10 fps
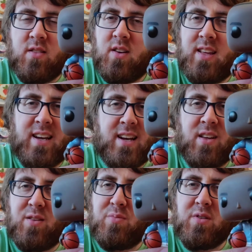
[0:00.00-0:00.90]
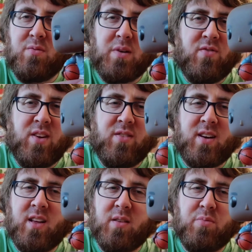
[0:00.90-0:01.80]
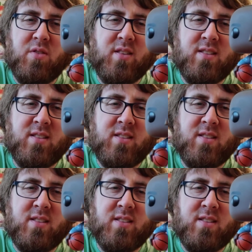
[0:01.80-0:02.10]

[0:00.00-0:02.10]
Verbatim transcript: look at that color blue. My favorite color blue.